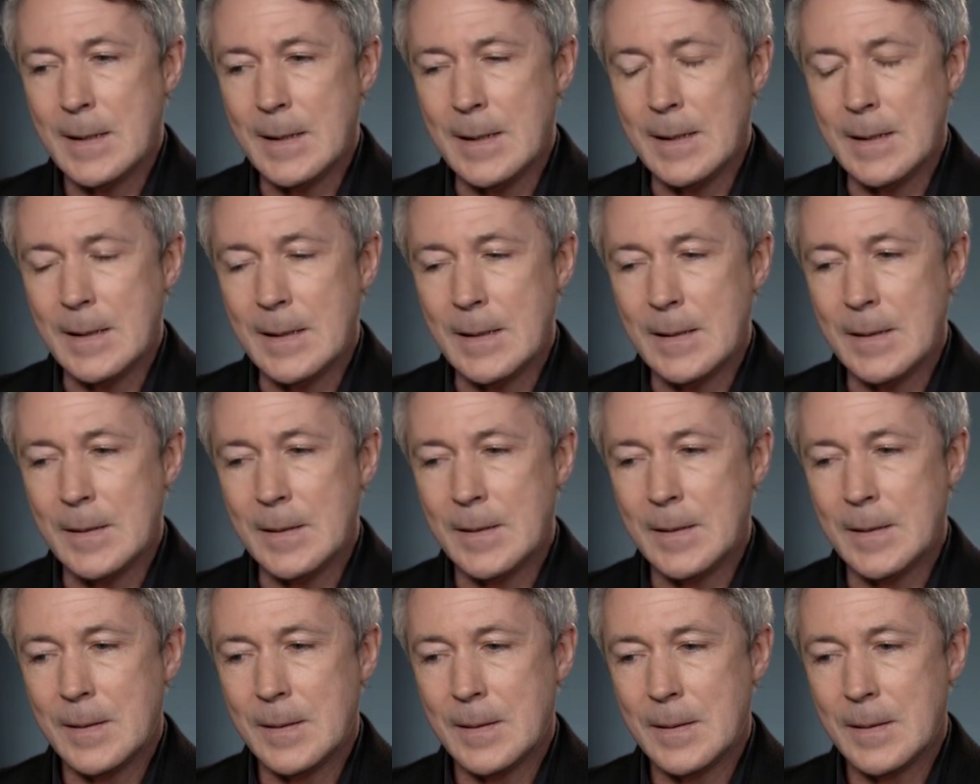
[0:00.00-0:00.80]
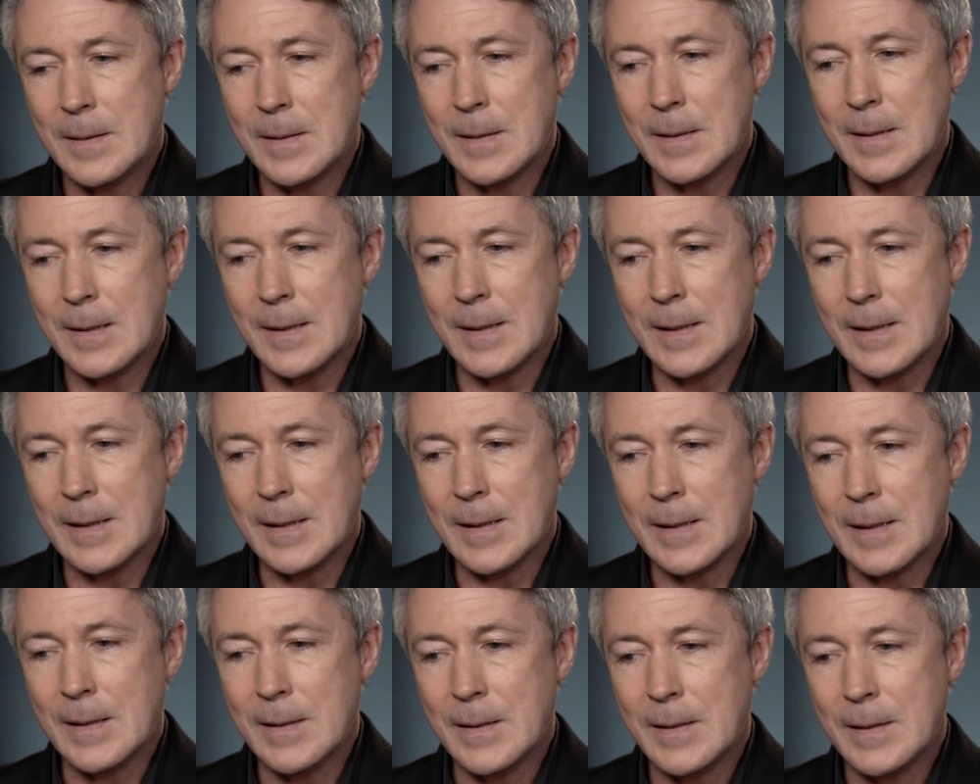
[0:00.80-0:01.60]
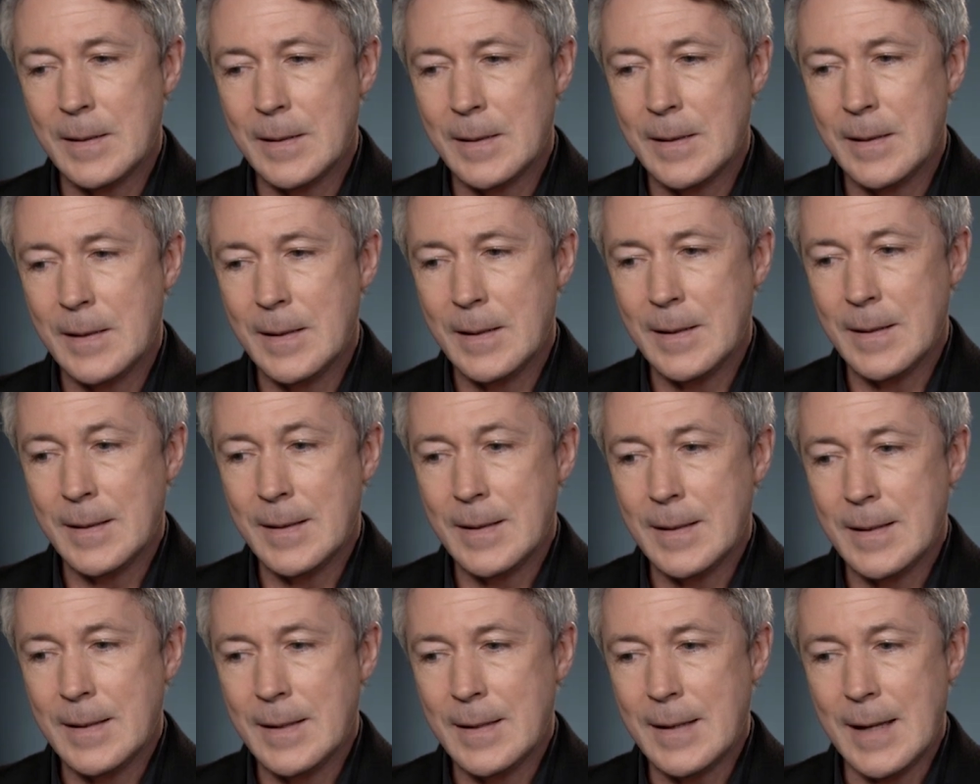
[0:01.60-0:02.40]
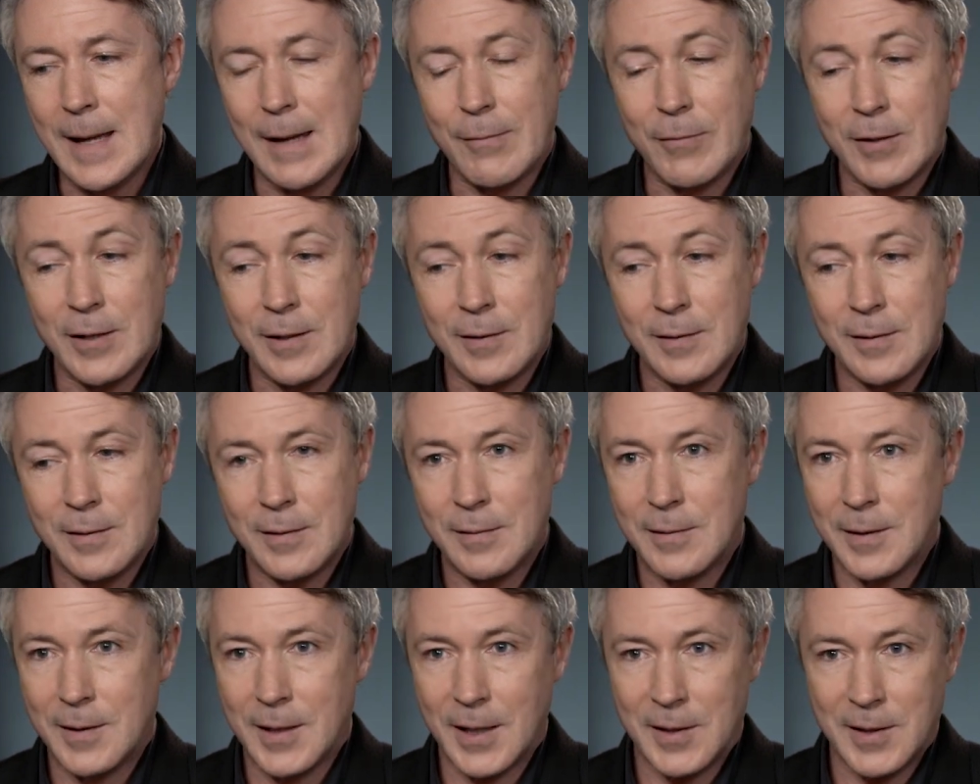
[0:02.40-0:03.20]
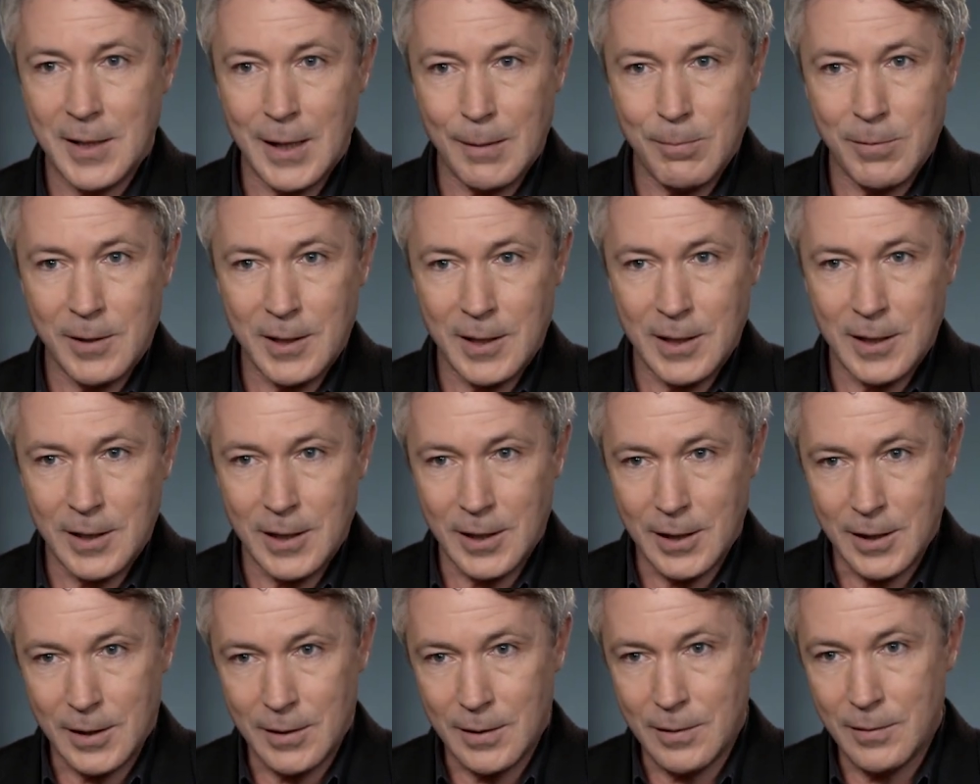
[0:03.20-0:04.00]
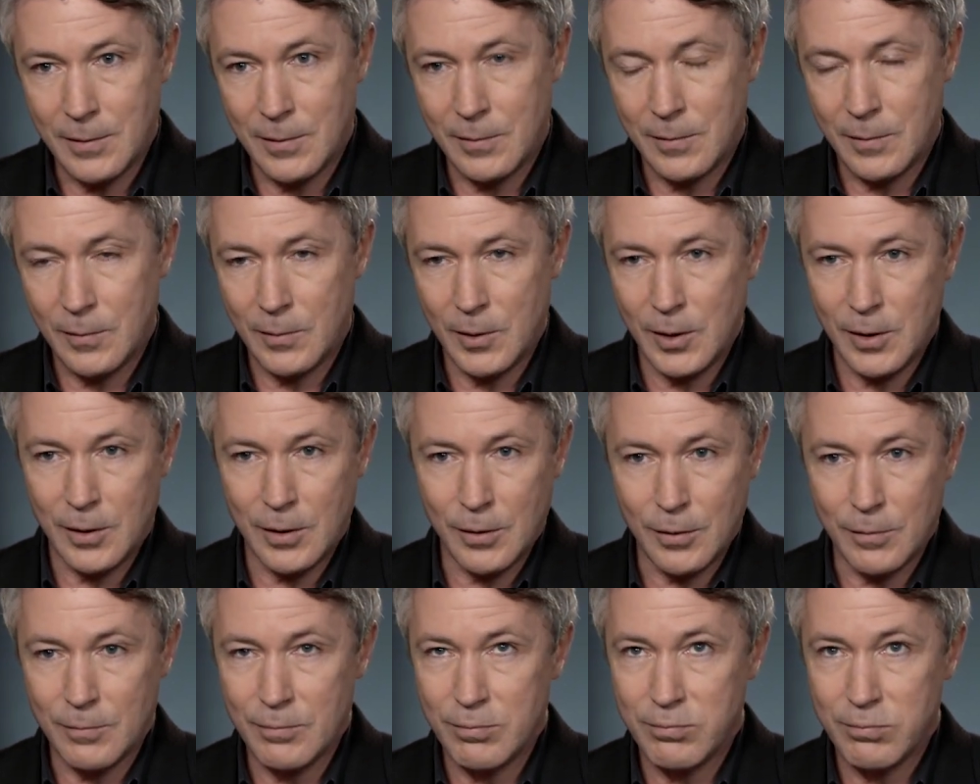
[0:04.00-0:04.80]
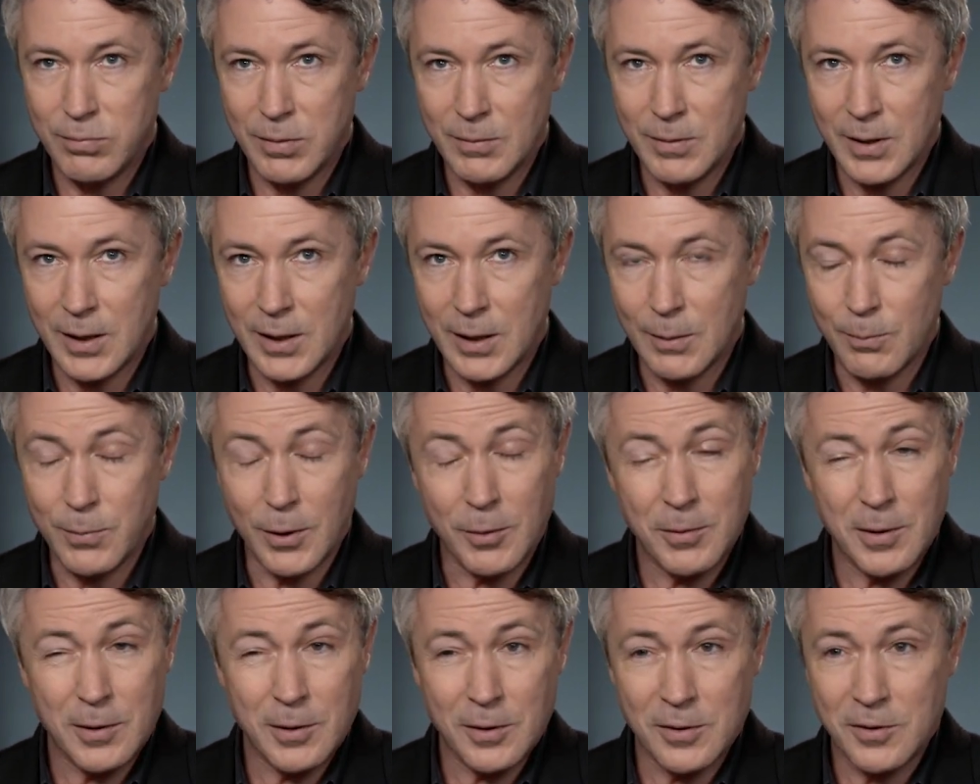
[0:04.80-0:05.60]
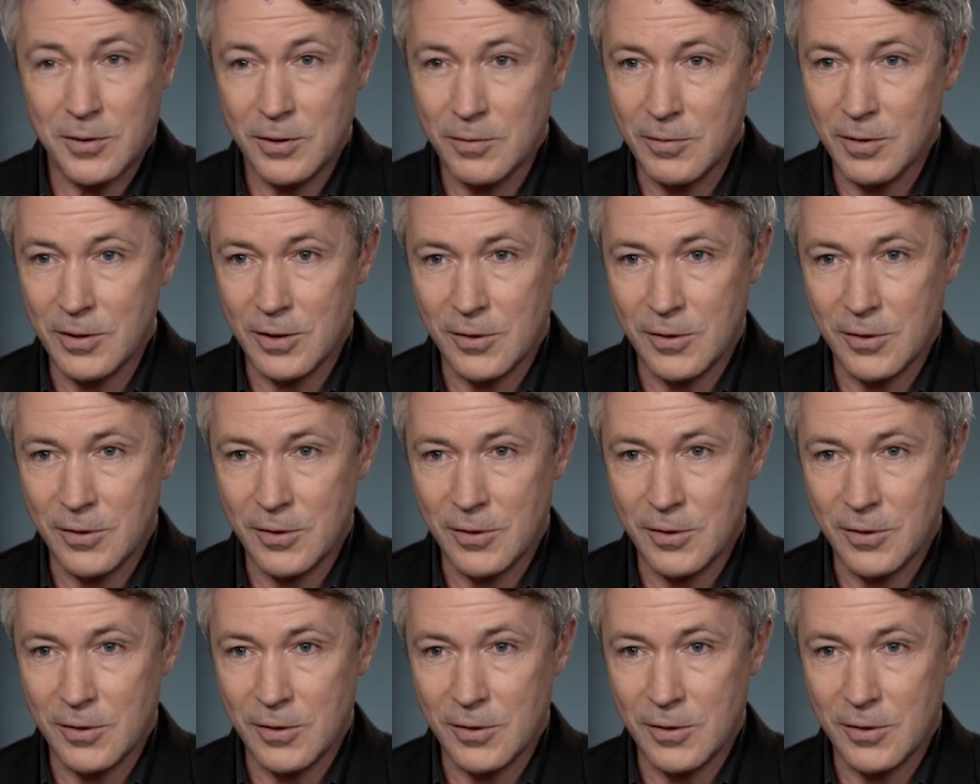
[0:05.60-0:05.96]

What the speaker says: is evident that that's happening in, you know, both of those two